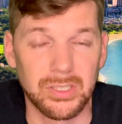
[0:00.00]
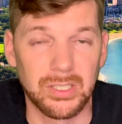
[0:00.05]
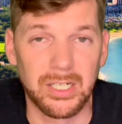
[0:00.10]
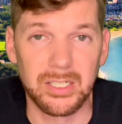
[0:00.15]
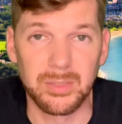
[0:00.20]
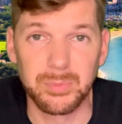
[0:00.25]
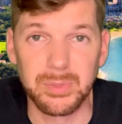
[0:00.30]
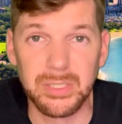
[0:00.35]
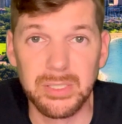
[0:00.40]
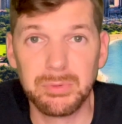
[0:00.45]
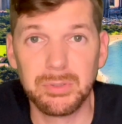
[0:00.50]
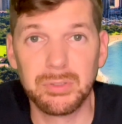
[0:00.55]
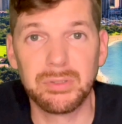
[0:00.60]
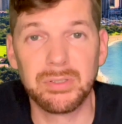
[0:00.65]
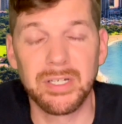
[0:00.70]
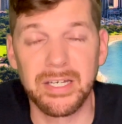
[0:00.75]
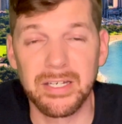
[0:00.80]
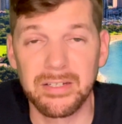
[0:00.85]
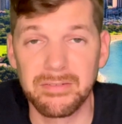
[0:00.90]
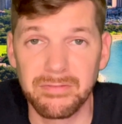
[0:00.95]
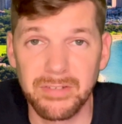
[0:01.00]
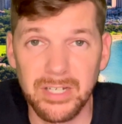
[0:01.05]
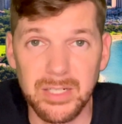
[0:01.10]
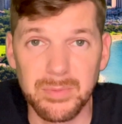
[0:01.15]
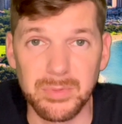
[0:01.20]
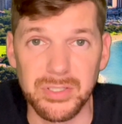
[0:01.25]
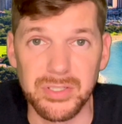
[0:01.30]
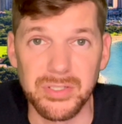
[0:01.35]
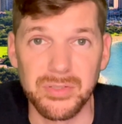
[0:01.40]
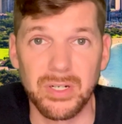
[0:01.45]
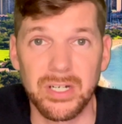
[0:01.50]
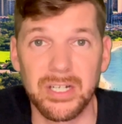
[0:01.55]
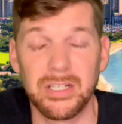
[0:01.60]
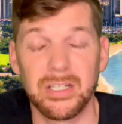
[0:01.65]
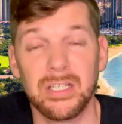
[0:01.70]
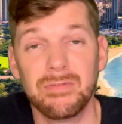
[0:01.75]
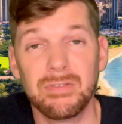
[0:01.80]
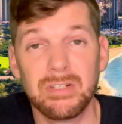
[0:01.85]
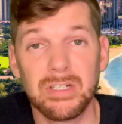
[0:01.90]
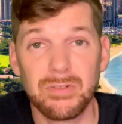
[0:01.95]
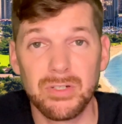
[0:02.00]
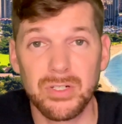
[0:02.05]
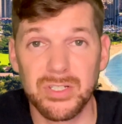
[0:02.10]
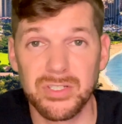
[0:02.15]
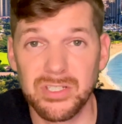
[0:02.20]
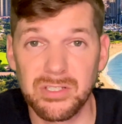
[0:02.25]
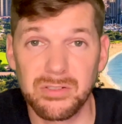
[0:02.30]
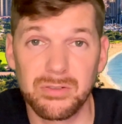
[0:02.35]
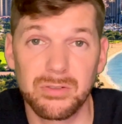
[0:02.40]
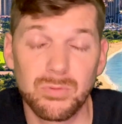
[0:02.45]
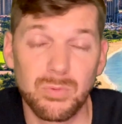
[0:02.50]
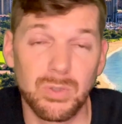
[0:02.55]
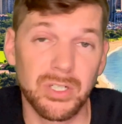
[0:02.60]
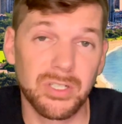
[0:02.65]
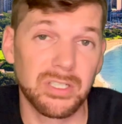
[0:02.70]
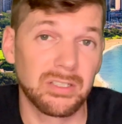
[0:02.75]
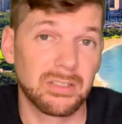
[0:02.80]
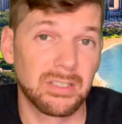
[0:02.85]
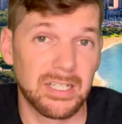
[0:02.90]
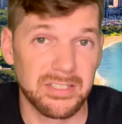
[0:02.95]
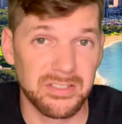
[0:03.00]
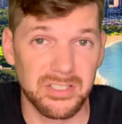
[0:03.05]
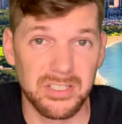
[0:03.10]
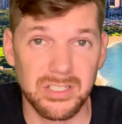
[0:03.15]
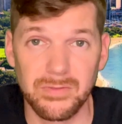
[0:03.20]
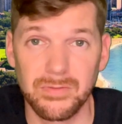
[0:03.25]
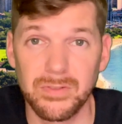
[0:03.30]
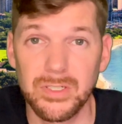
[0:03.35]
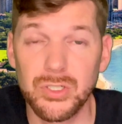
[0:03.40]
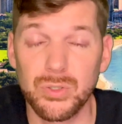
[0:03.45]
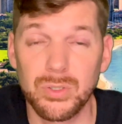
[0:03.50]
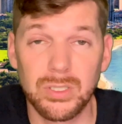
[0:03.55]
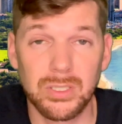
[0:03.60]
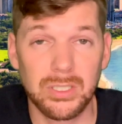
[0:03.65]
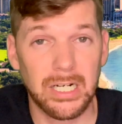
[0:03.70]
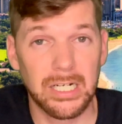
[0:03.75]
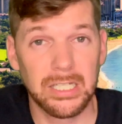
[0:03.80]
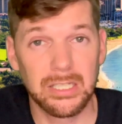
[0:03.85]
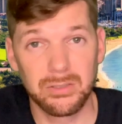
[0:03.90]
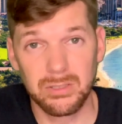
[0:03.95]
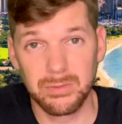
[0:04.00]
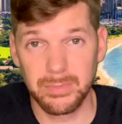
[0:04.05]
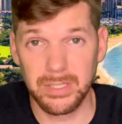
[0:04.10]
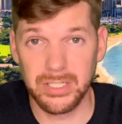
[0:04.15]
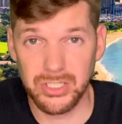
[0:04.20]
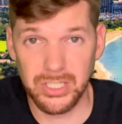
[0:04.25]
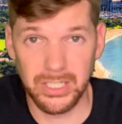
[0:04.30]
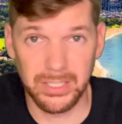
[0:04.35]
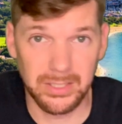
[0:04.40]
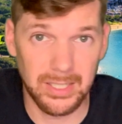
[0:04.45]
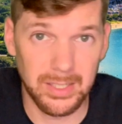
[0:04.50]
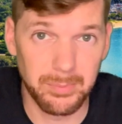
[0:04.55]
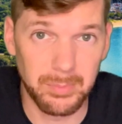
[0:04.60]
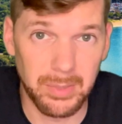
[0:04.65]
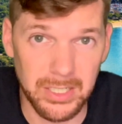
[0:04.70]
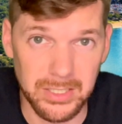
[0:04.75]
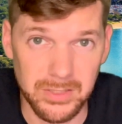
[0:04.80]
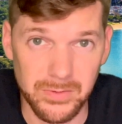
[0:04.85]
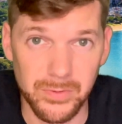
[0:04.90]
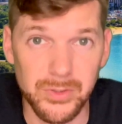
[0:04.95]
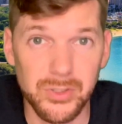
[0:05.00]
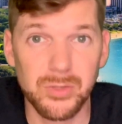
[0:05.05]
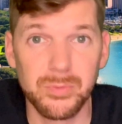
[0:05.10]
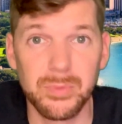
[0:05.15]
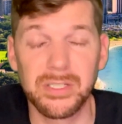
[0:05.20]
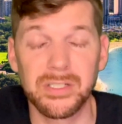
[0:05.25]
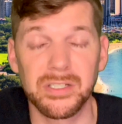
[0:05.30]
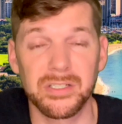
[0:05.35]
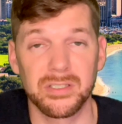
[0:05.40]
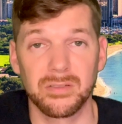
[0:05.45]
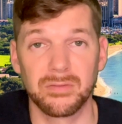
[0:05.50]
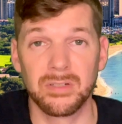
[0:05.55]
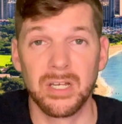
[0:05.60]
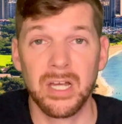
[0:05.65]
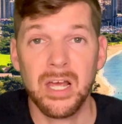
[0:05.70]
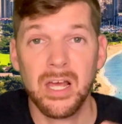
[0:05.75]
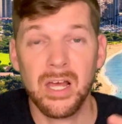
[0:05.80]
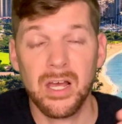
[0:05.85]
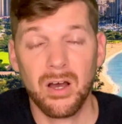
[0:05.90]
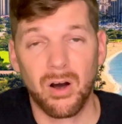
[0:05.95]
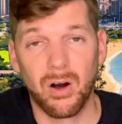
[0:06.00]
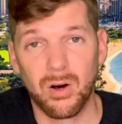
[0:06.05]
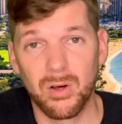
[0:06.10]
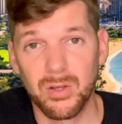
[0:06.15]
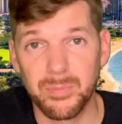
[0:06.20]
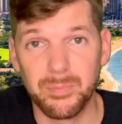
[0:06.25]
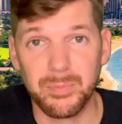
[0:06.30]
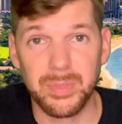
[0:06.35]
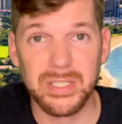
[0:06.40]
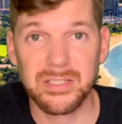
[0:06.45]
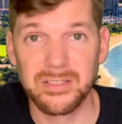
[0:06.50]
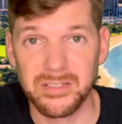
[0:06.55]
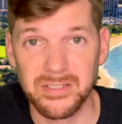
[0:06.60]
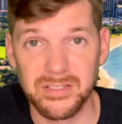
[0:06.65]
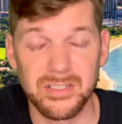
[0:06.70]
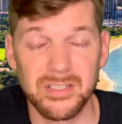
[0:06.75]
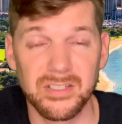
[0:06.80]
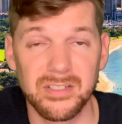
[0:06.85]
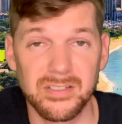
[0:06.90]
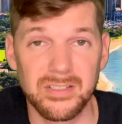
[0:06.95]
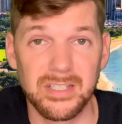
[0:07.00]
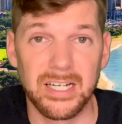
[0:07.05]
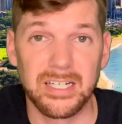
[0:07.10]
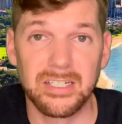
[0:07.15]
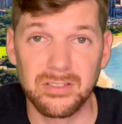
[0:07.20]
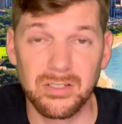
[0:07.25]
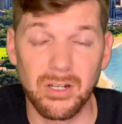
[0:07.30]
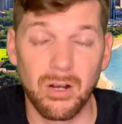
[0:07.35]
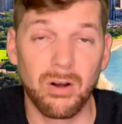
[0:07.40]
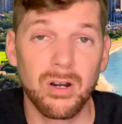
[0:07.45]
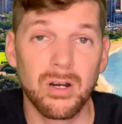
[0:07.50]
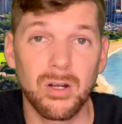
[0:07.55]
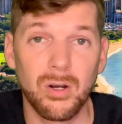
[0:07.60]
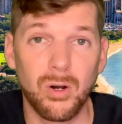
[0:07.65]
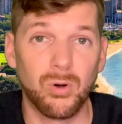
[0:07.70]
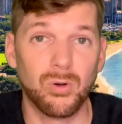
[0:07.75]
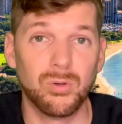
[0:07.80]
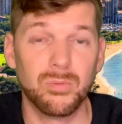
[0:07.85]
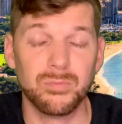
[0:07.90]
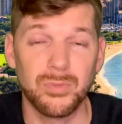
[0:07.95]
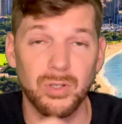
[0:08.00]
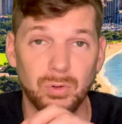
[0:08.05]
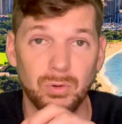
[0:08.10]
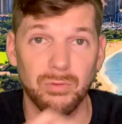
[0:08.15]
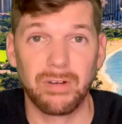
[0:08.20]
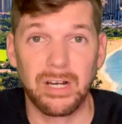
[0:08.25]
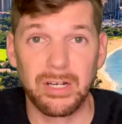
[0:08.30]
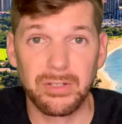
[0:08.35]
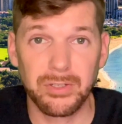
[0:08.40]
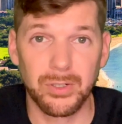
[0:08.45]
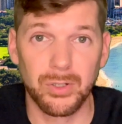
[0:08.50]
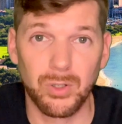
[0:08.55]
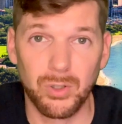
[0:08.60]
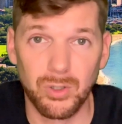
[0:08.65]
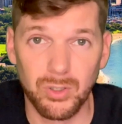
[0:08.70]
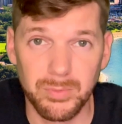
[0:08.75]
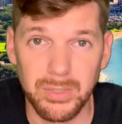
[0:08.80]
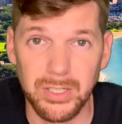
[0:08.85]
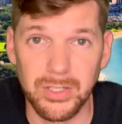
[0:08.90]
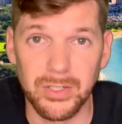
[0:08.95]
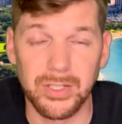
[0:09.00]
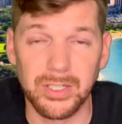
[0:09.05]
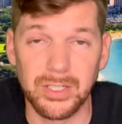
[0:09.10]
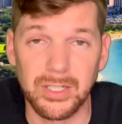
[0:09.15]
lot of people and families, right? Even if you're a single working class individual, Kailua may check that box for you because of all the businesses that are home or found their home here in